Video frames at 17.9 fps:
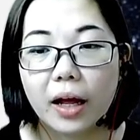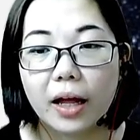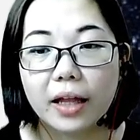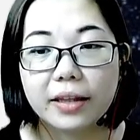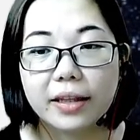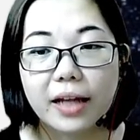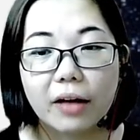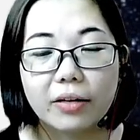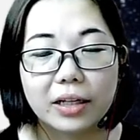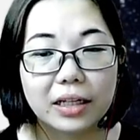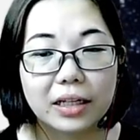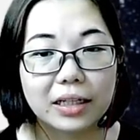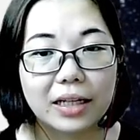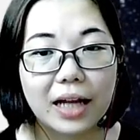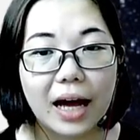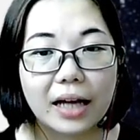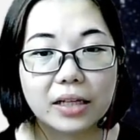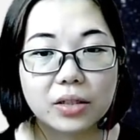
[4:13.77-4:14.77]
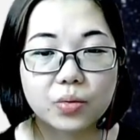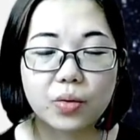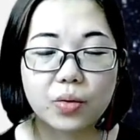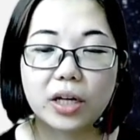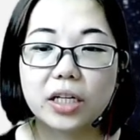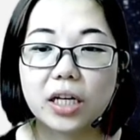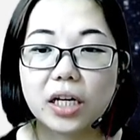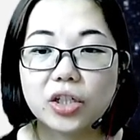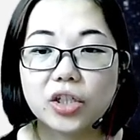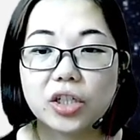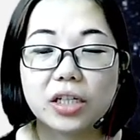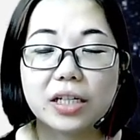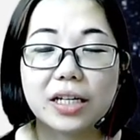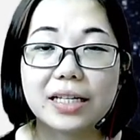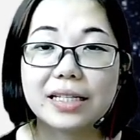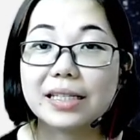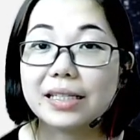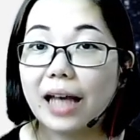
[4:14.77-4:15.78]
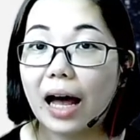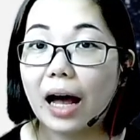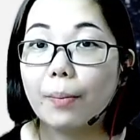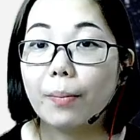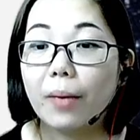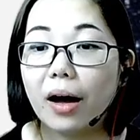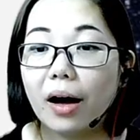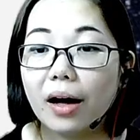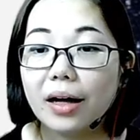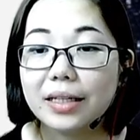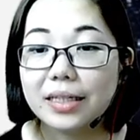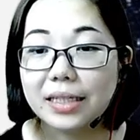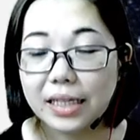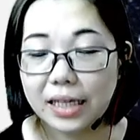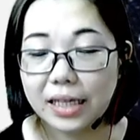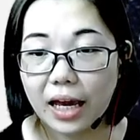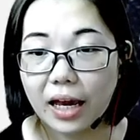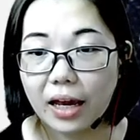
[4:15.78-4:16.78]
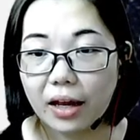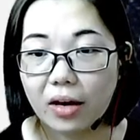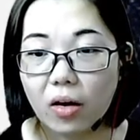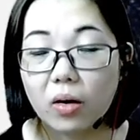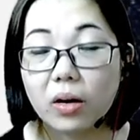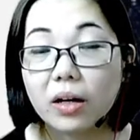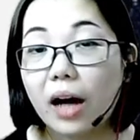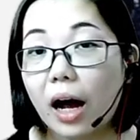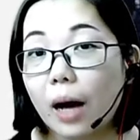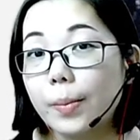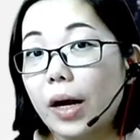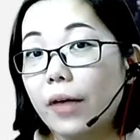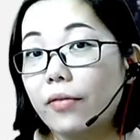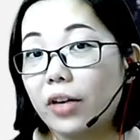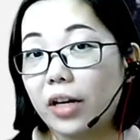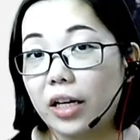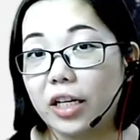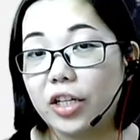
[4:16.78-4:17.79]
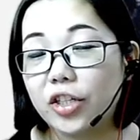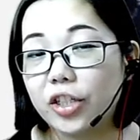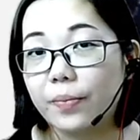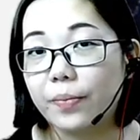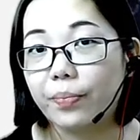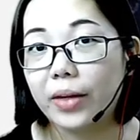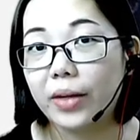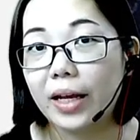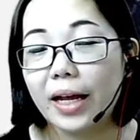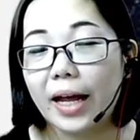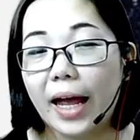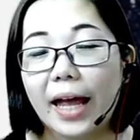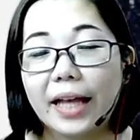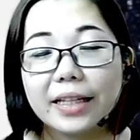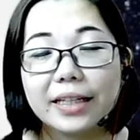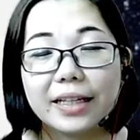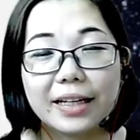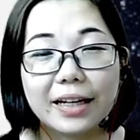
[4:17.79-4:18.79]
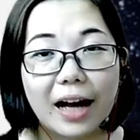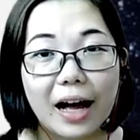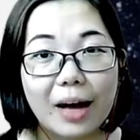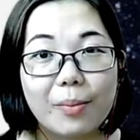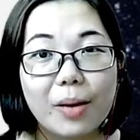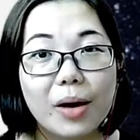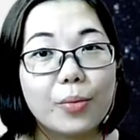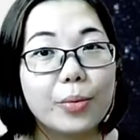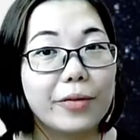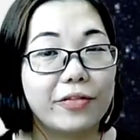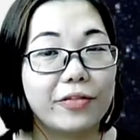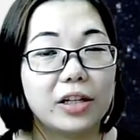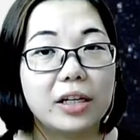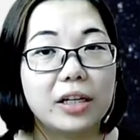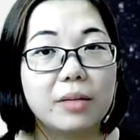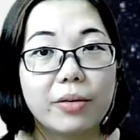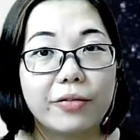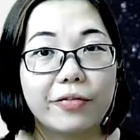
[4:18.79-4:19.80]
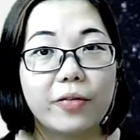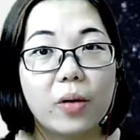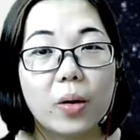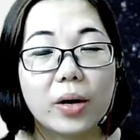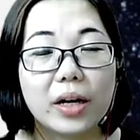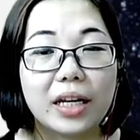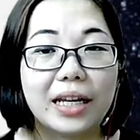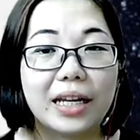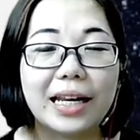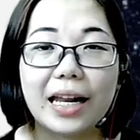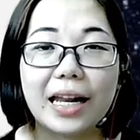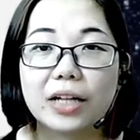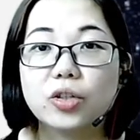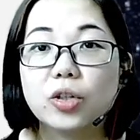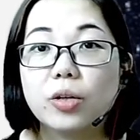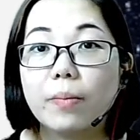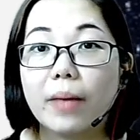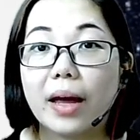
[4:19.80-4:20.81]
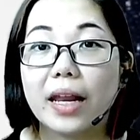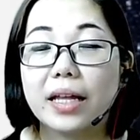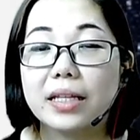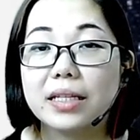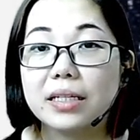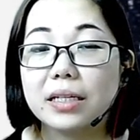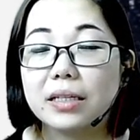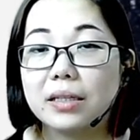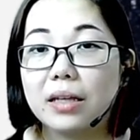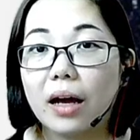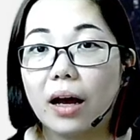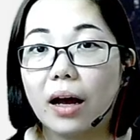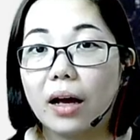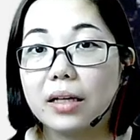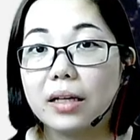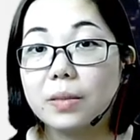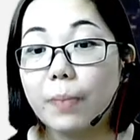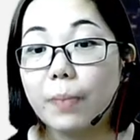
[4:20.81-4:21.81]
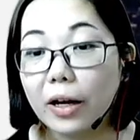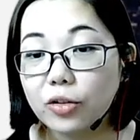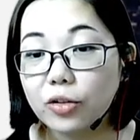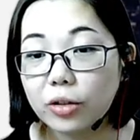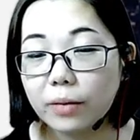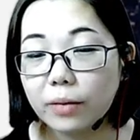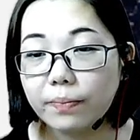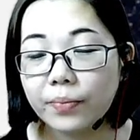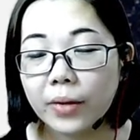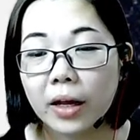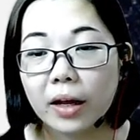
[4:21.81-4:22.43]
Now the last radiation is gamma decay or gamma radiation. And gamma, we've learned before in the electromagnetic spectrum